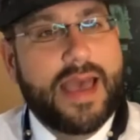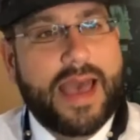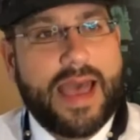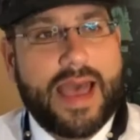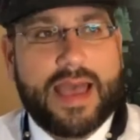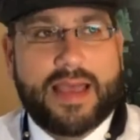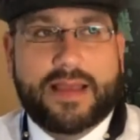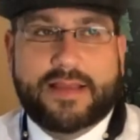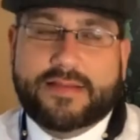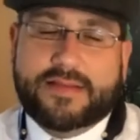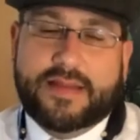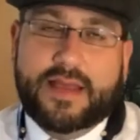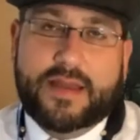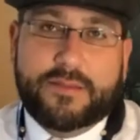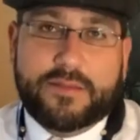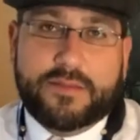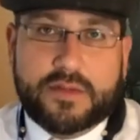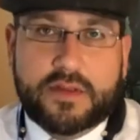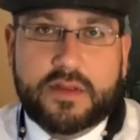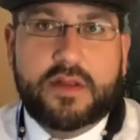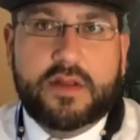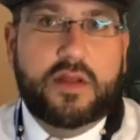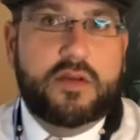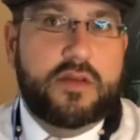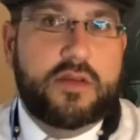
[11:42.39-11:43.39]
Accept,
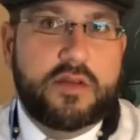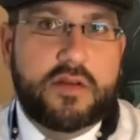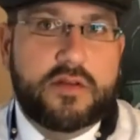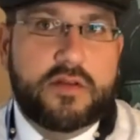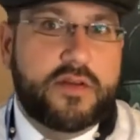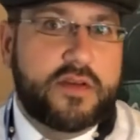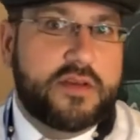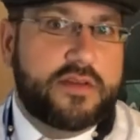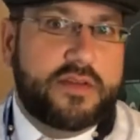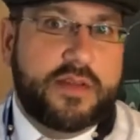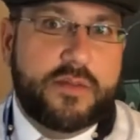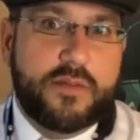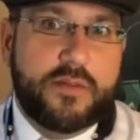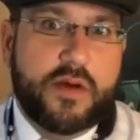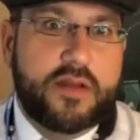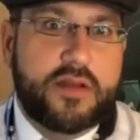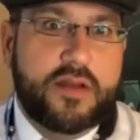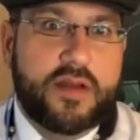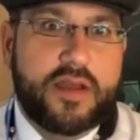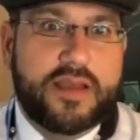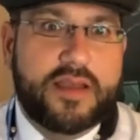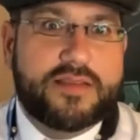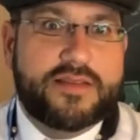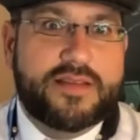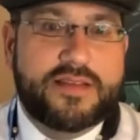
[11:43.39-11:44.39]
you know, university might
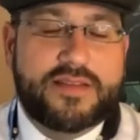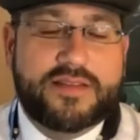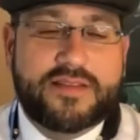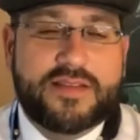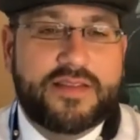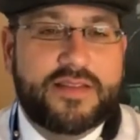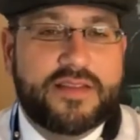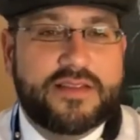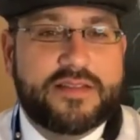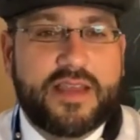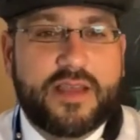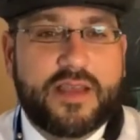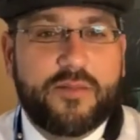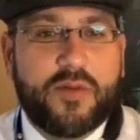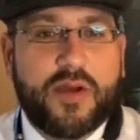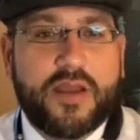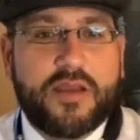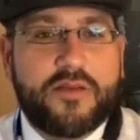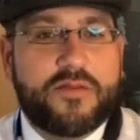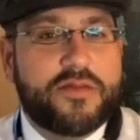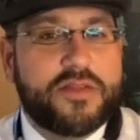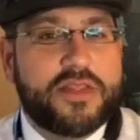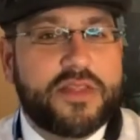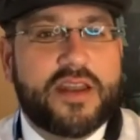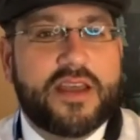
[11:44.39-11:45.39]
not exist in the same way
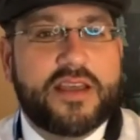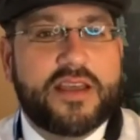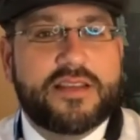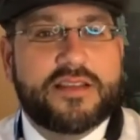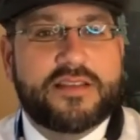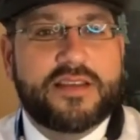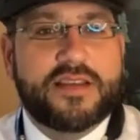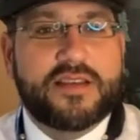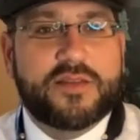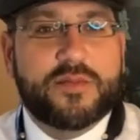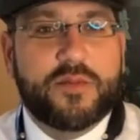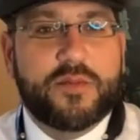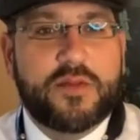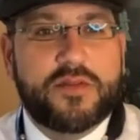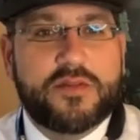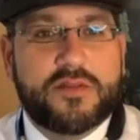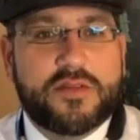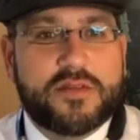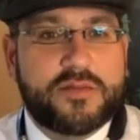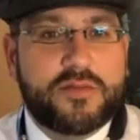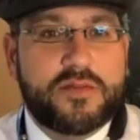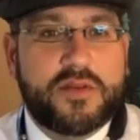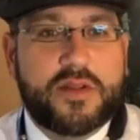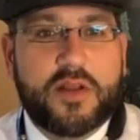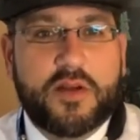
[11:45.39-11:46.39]
for the next six
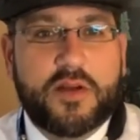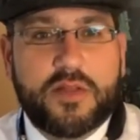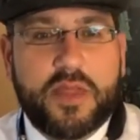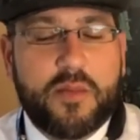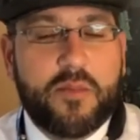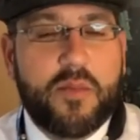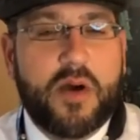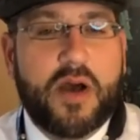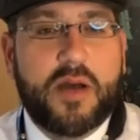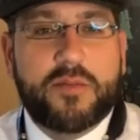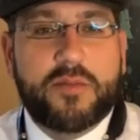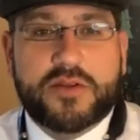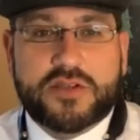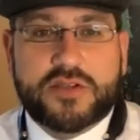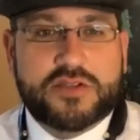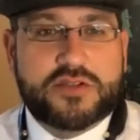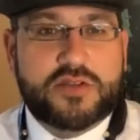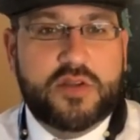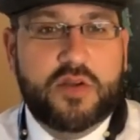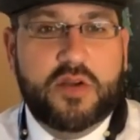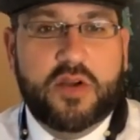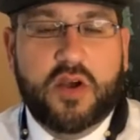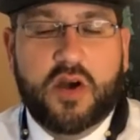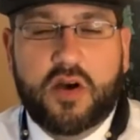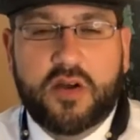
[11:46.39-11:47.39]
months. You know, they might be just
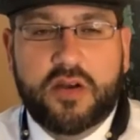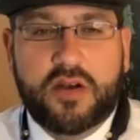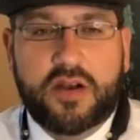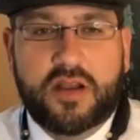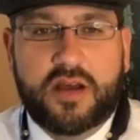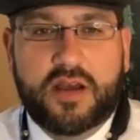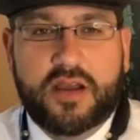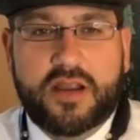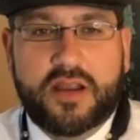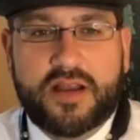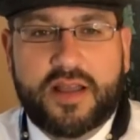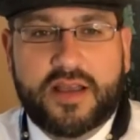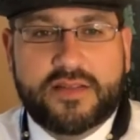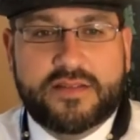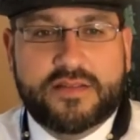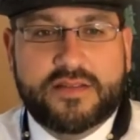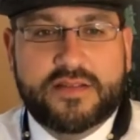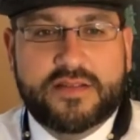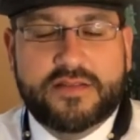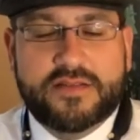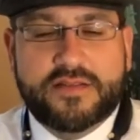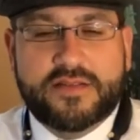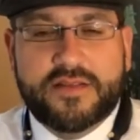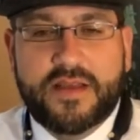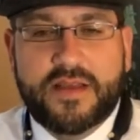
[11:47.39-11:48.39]
doing online
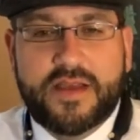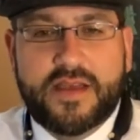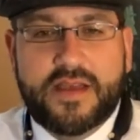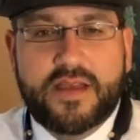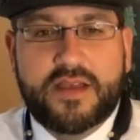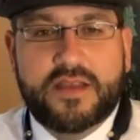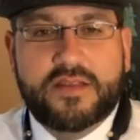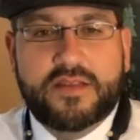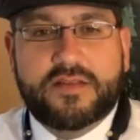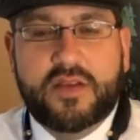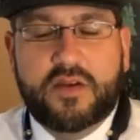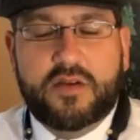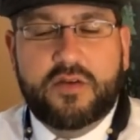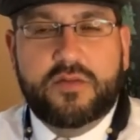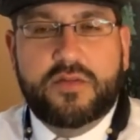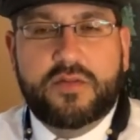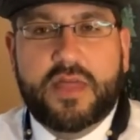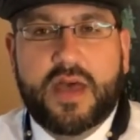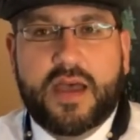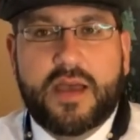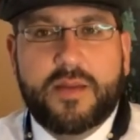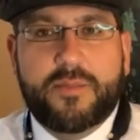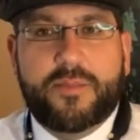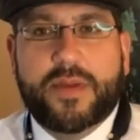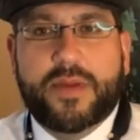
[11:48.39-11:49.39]
lessons. So
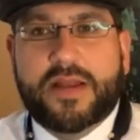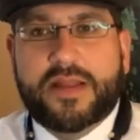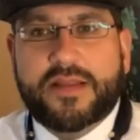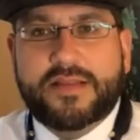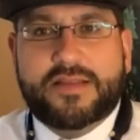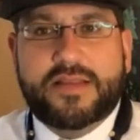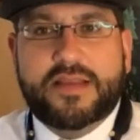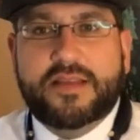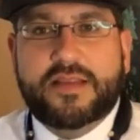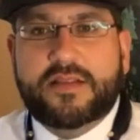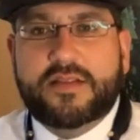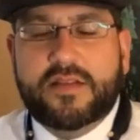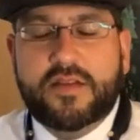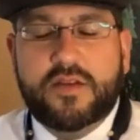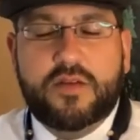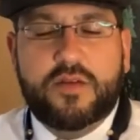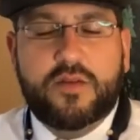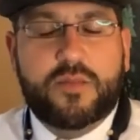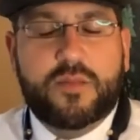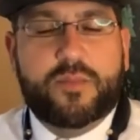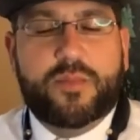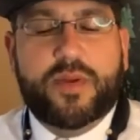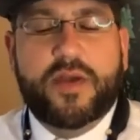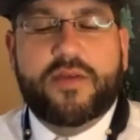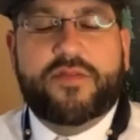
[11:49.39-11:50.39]
that ability to
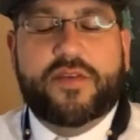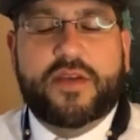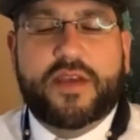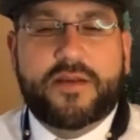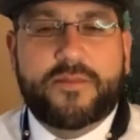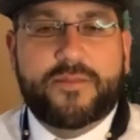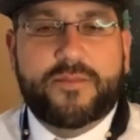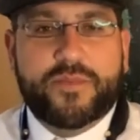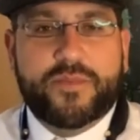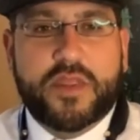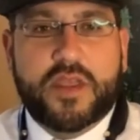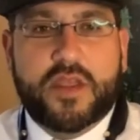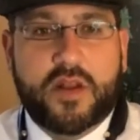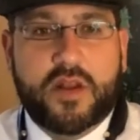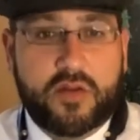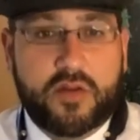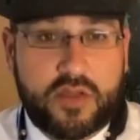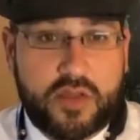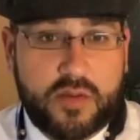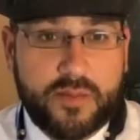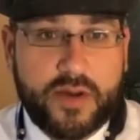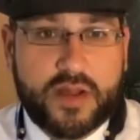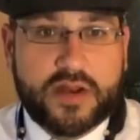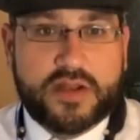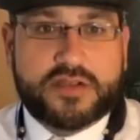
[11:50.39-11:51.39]
pivot, you know,
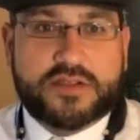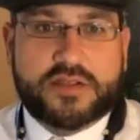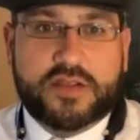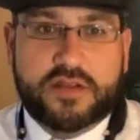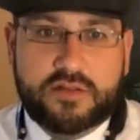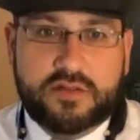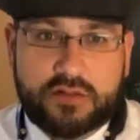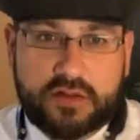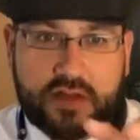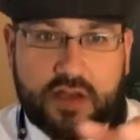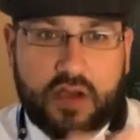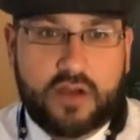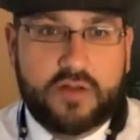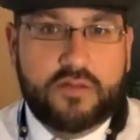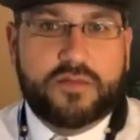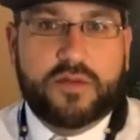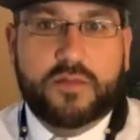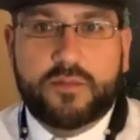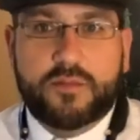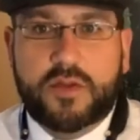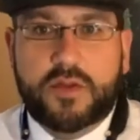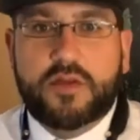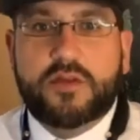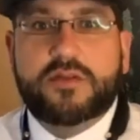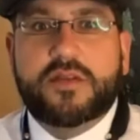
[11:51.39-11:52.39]
you managed to go from
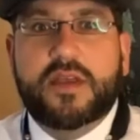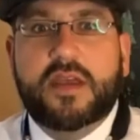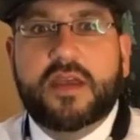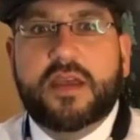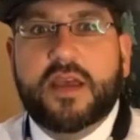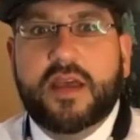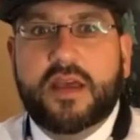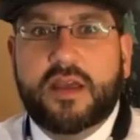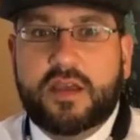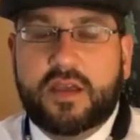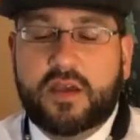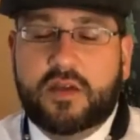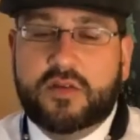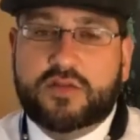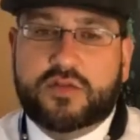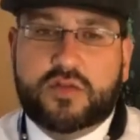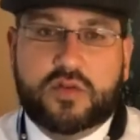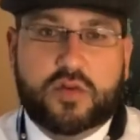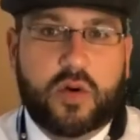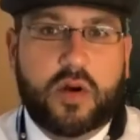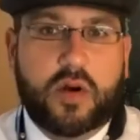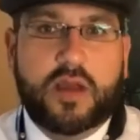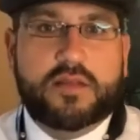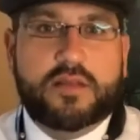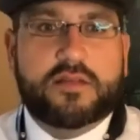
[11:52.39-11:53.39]
music and go
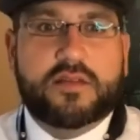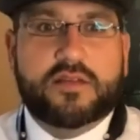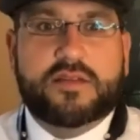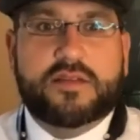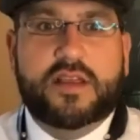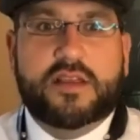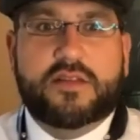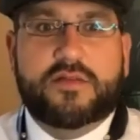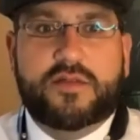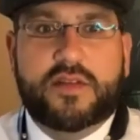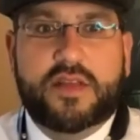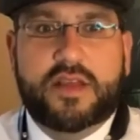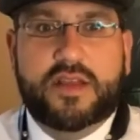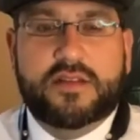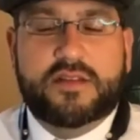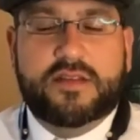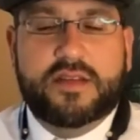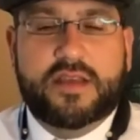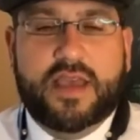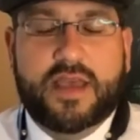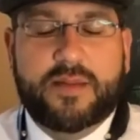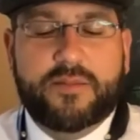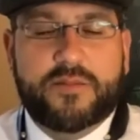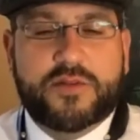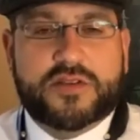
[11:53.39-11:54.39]
quite successfully into
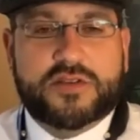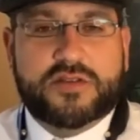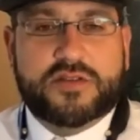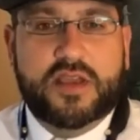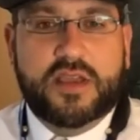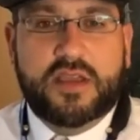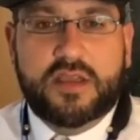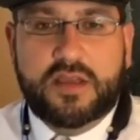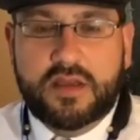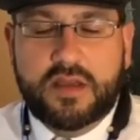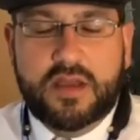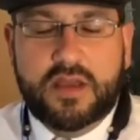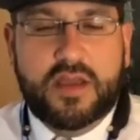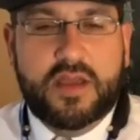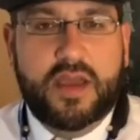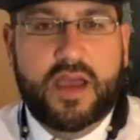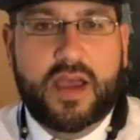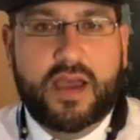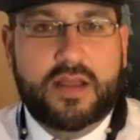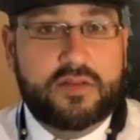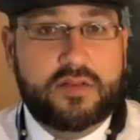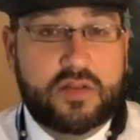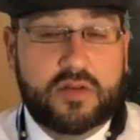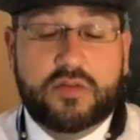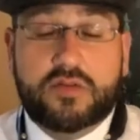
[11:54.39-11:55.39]
chemistry
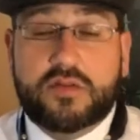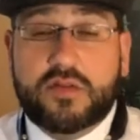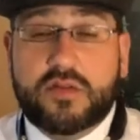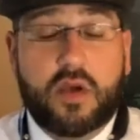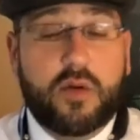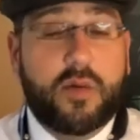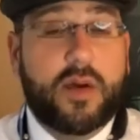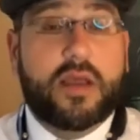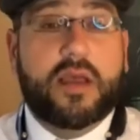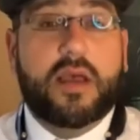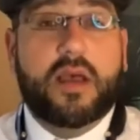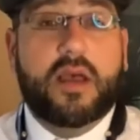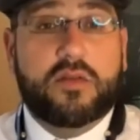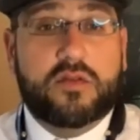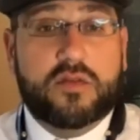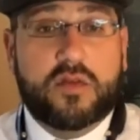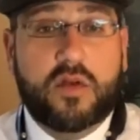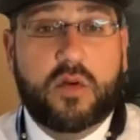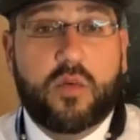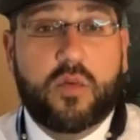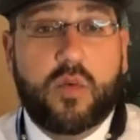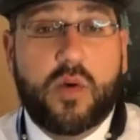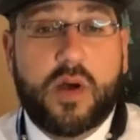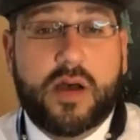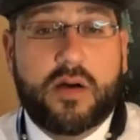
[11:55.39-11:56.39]
and do so uh, so
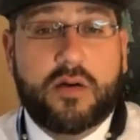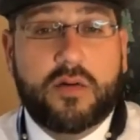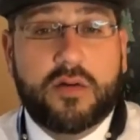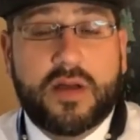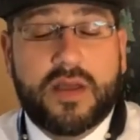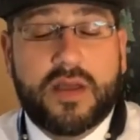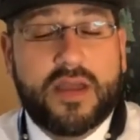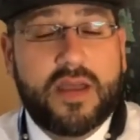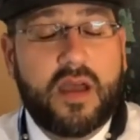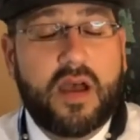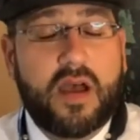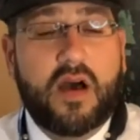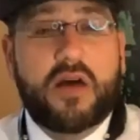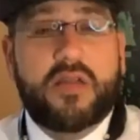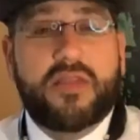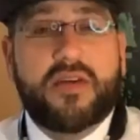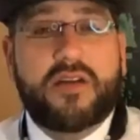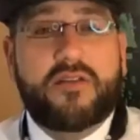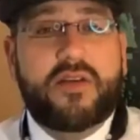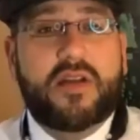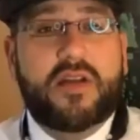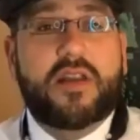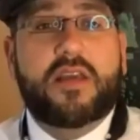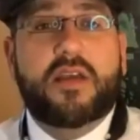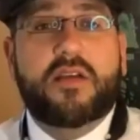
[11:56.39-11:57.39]
well. Are
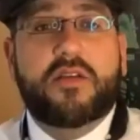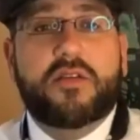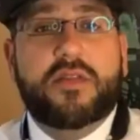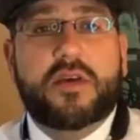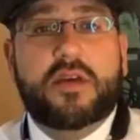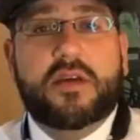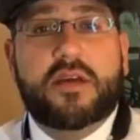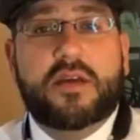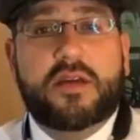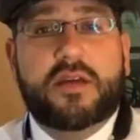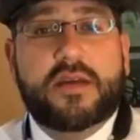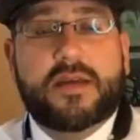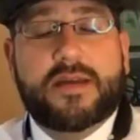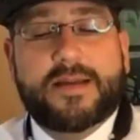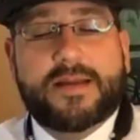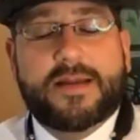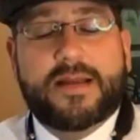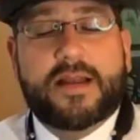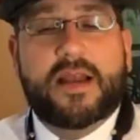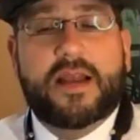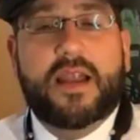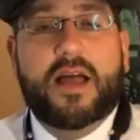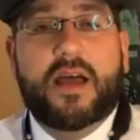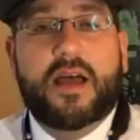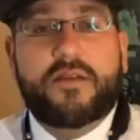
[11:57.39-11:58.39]
there any other
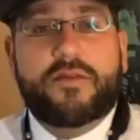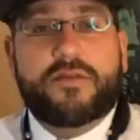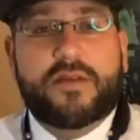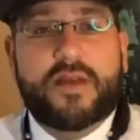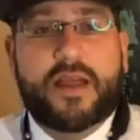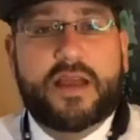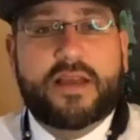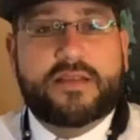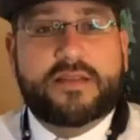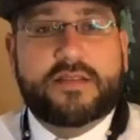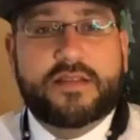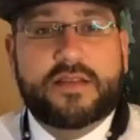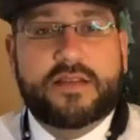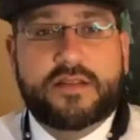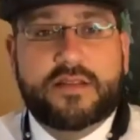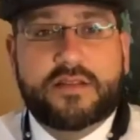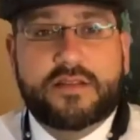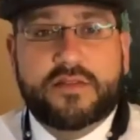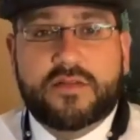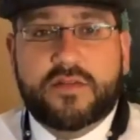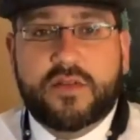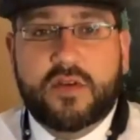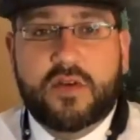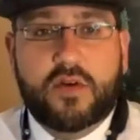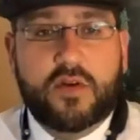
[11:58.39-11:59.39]
life
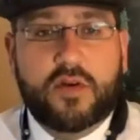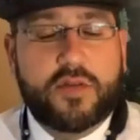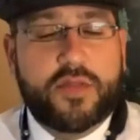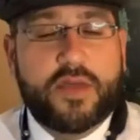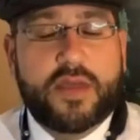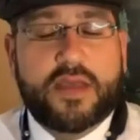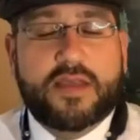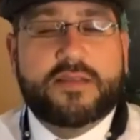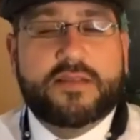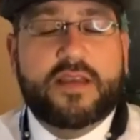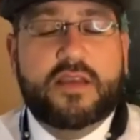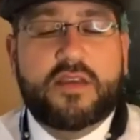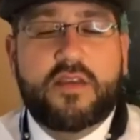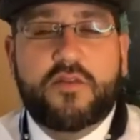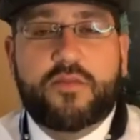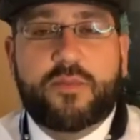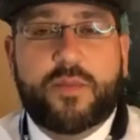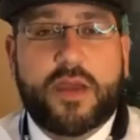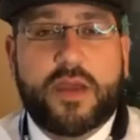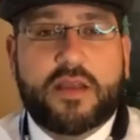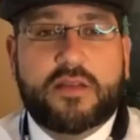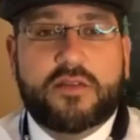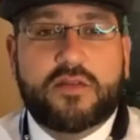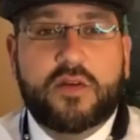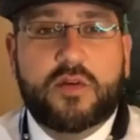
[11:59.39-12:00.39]
lessons or things that you've
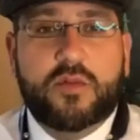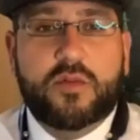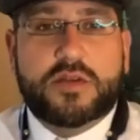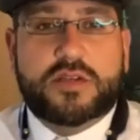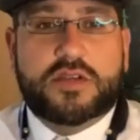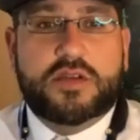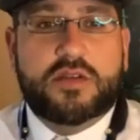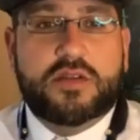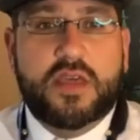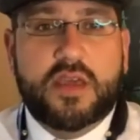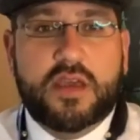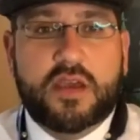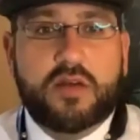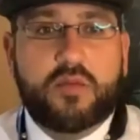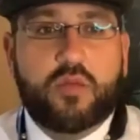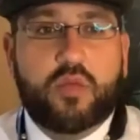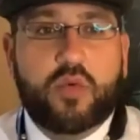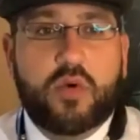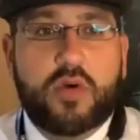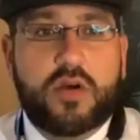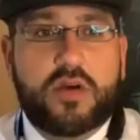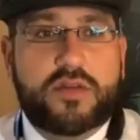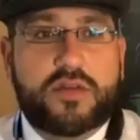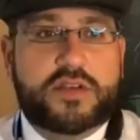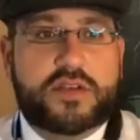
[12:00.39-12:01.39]
picked up which you think are
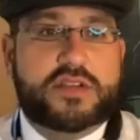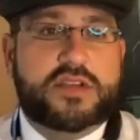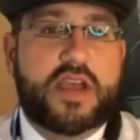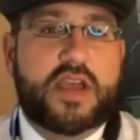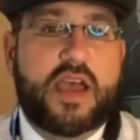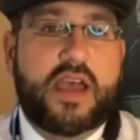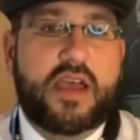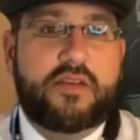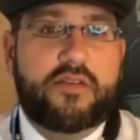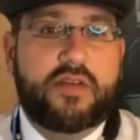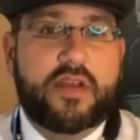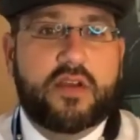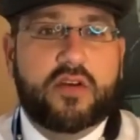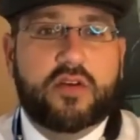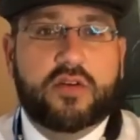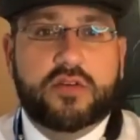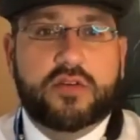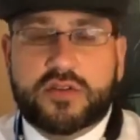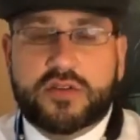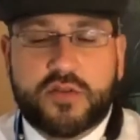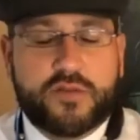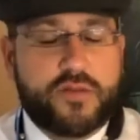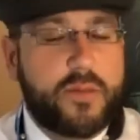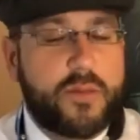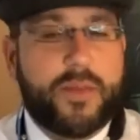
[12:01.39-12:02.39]
worth sharing or
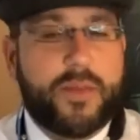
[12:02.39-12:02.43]
just for